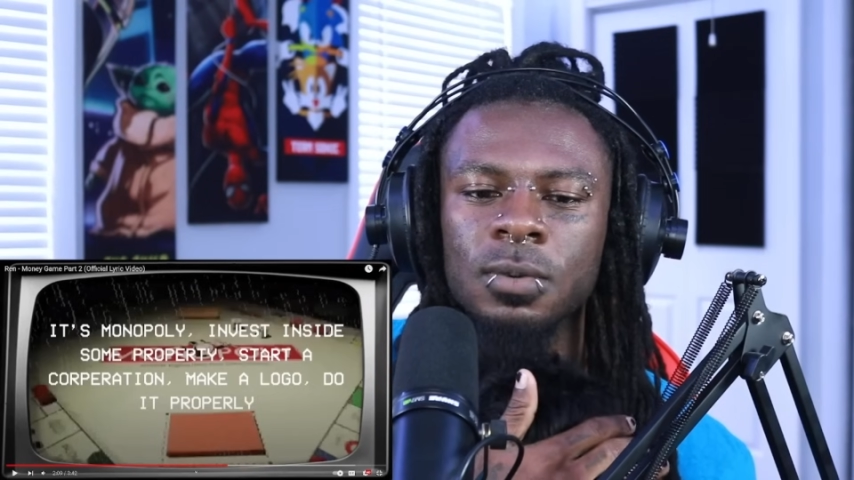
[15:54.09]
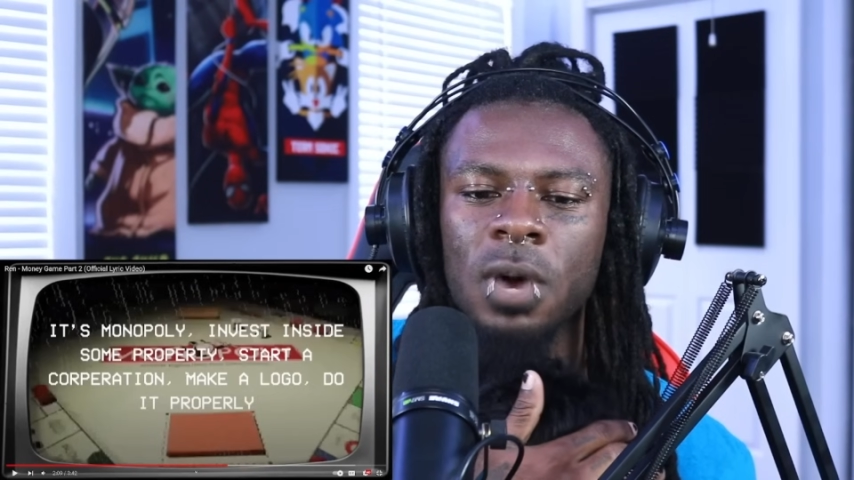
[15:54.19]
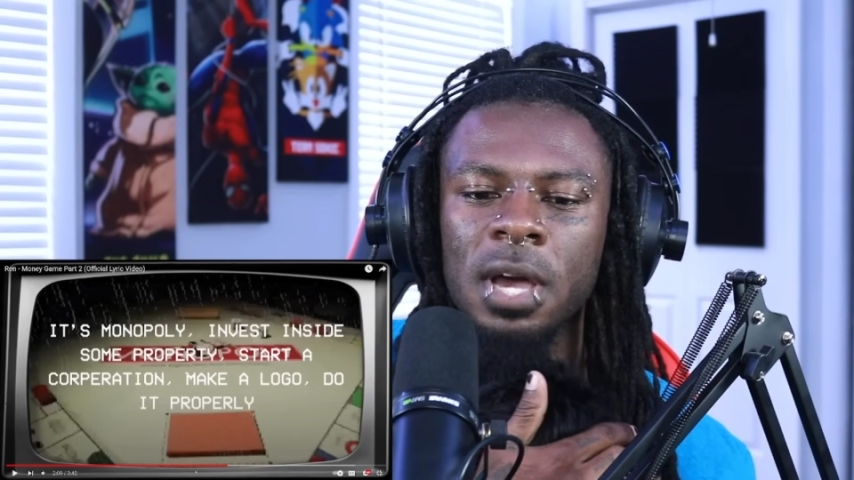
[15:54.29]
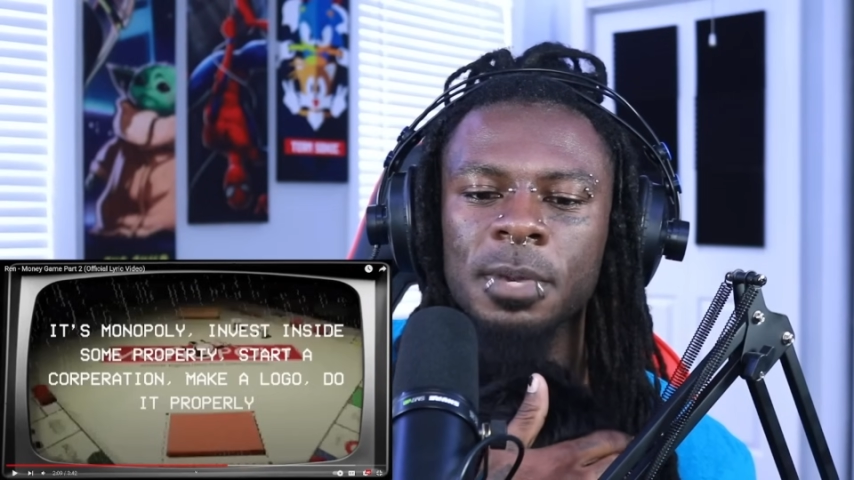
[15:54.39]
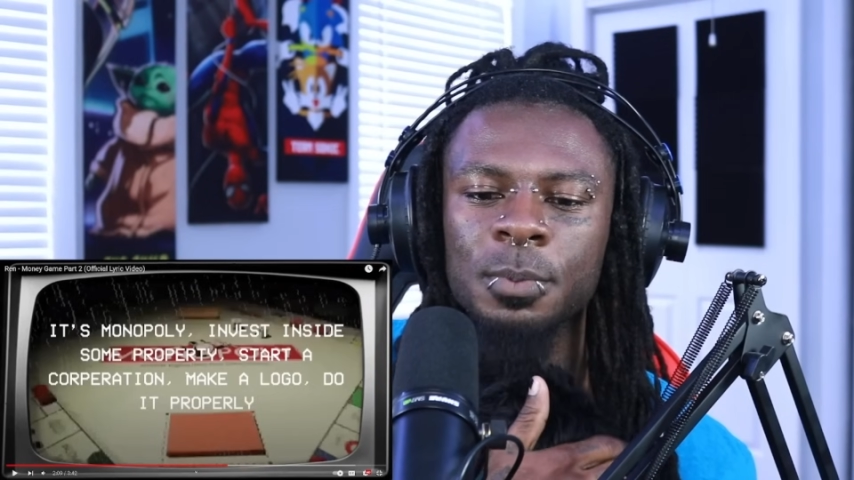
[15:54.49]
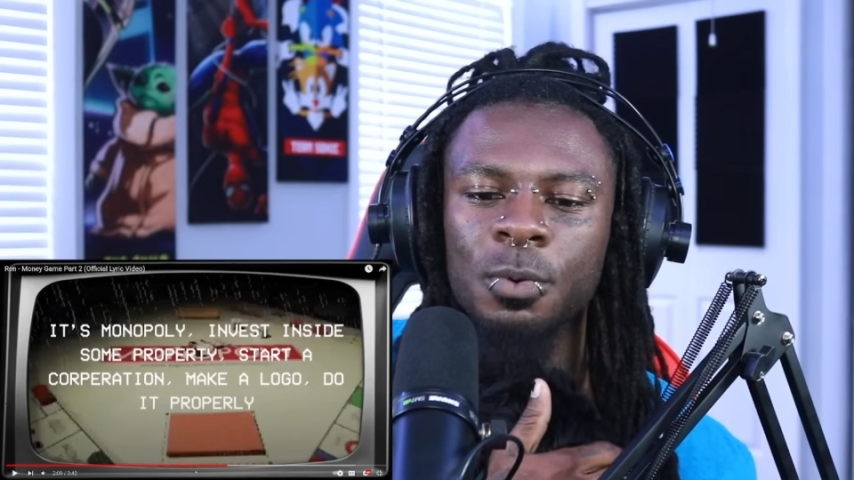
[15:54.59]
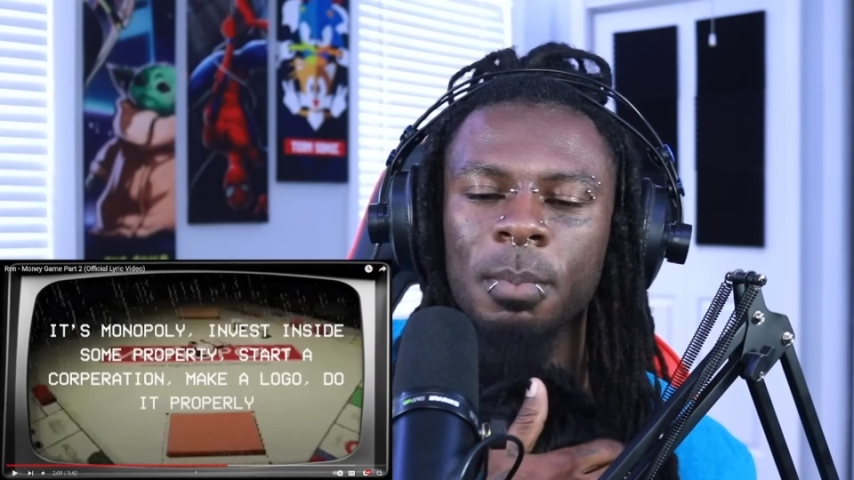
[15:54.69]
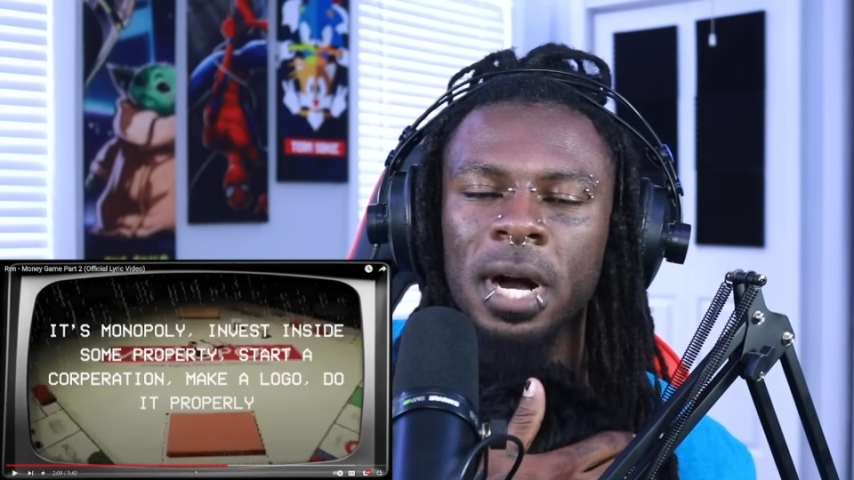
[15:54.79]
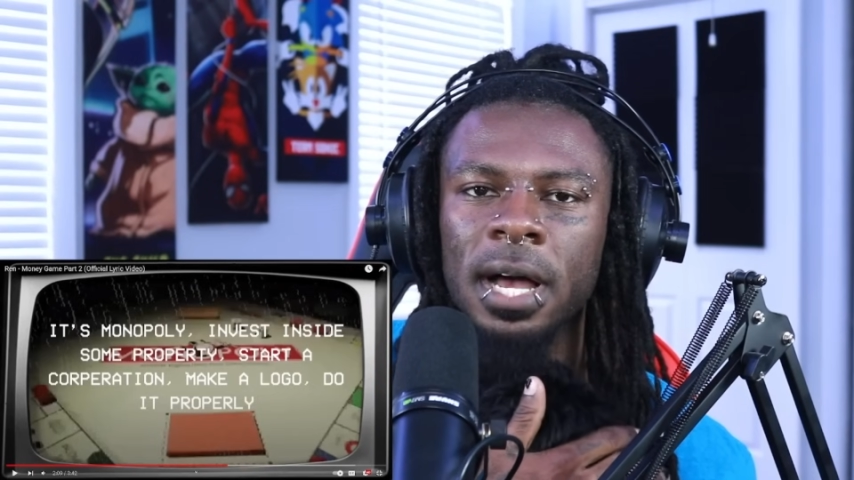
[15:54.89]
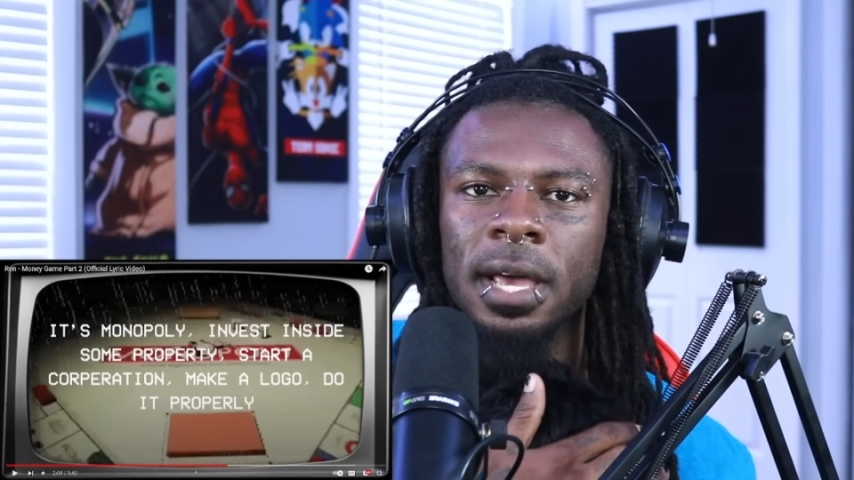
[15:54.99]
why people
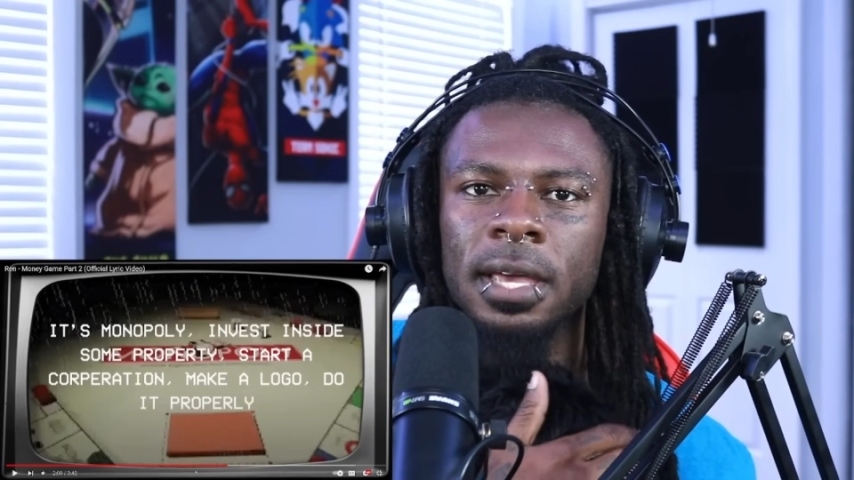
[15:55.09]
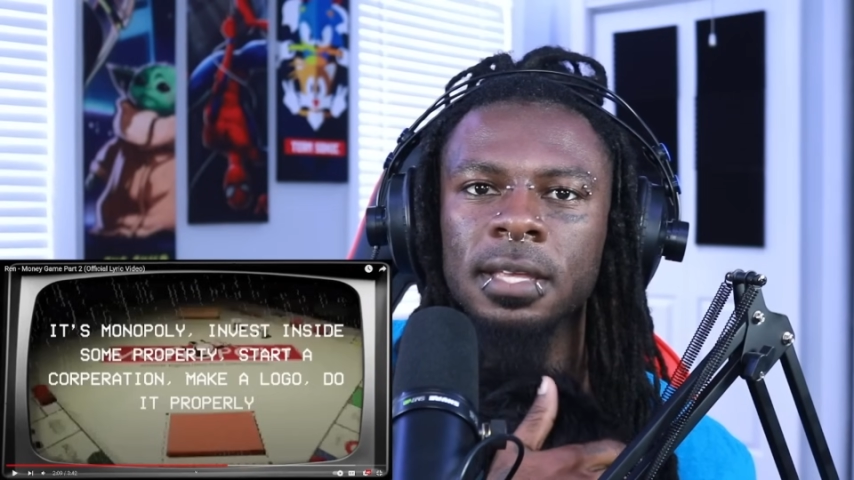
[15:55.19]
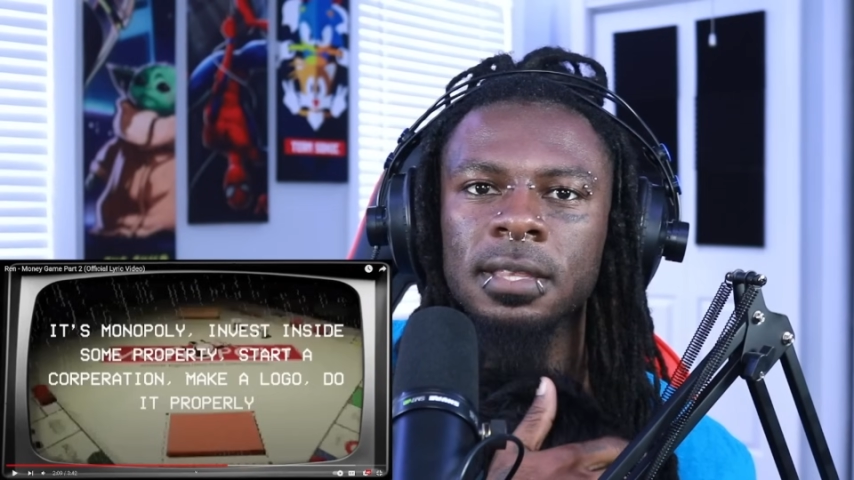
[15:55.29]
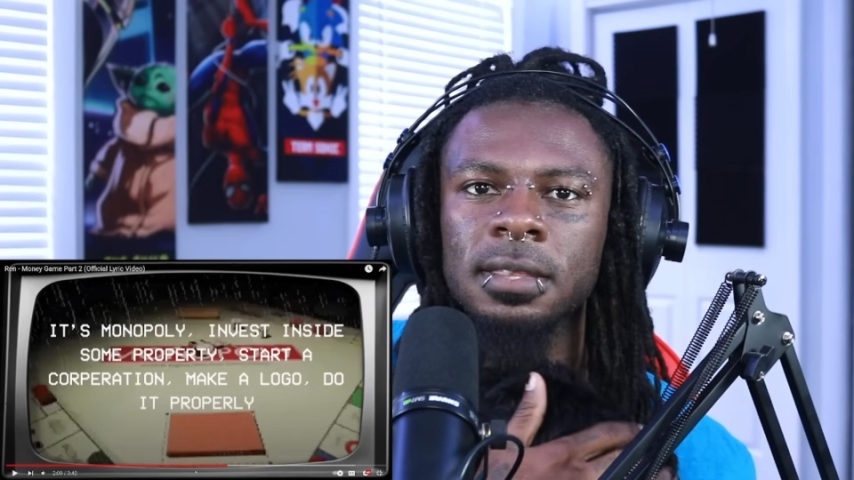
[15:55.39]
buy